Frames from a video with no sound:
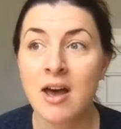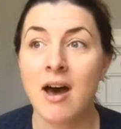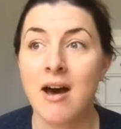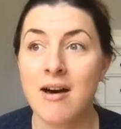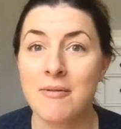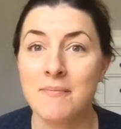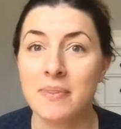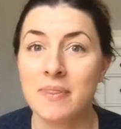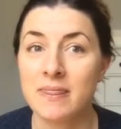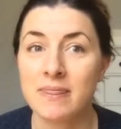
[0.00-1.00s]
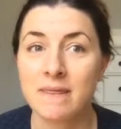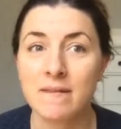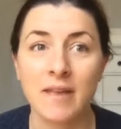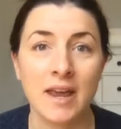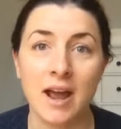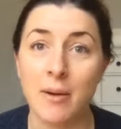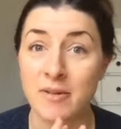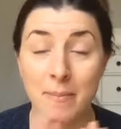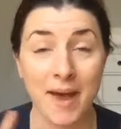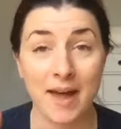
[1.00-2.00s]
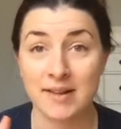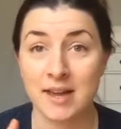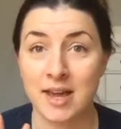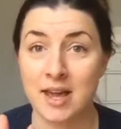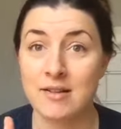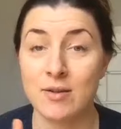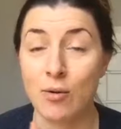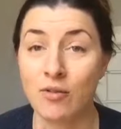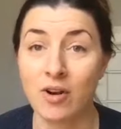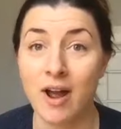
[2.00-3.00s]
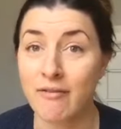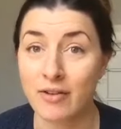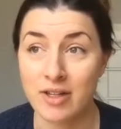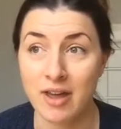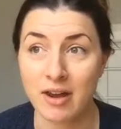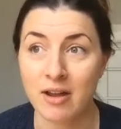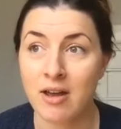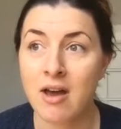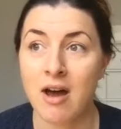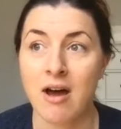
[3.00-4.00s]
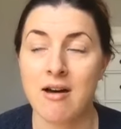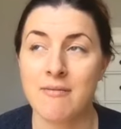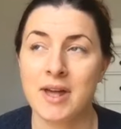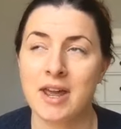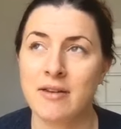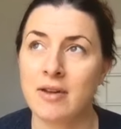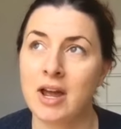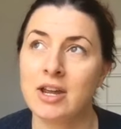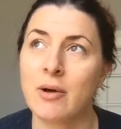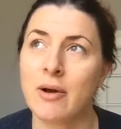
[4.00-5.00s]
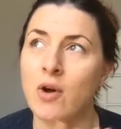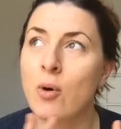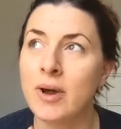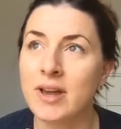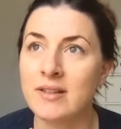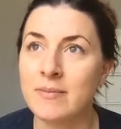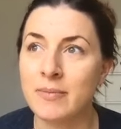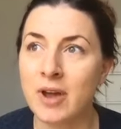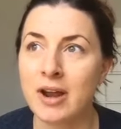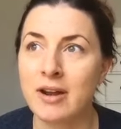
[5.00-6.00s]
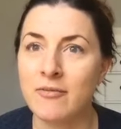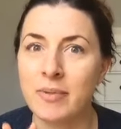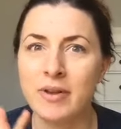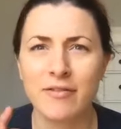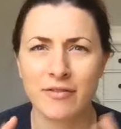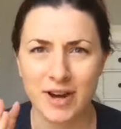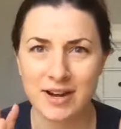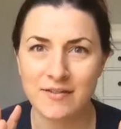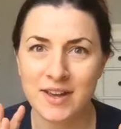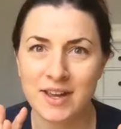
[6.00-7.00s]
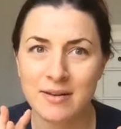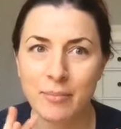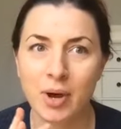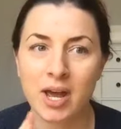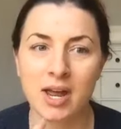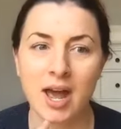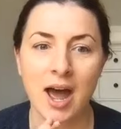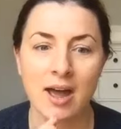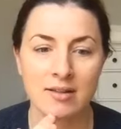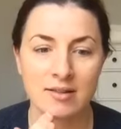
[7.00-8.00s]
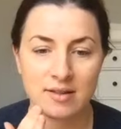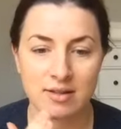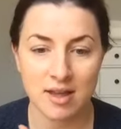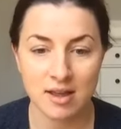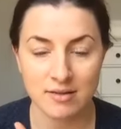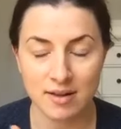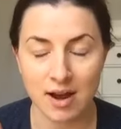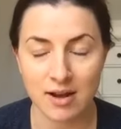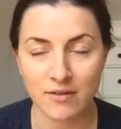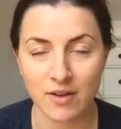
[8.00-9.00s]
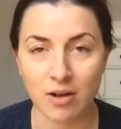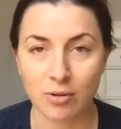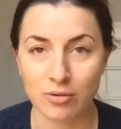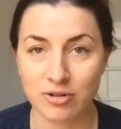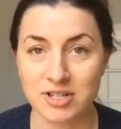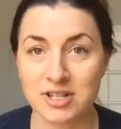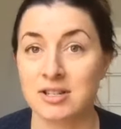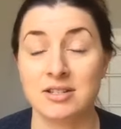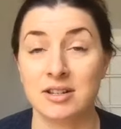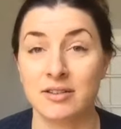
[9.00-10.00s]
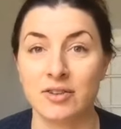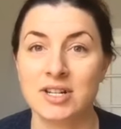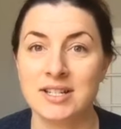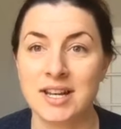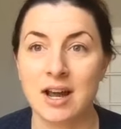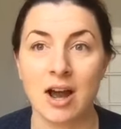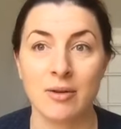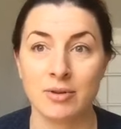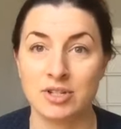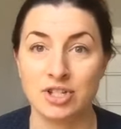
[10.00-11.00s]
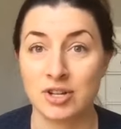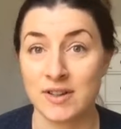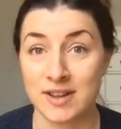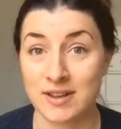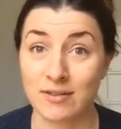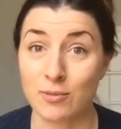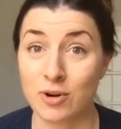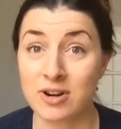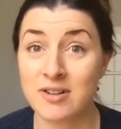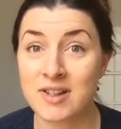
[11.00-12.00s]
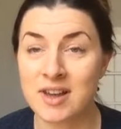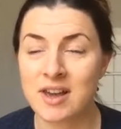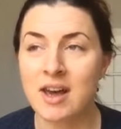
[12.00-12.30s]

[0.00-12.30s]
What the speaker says: Um, like I was a basket case over everything. And I've always kind of been afraid of it, but as things kind of got closer to the delivery date, I was just even worse.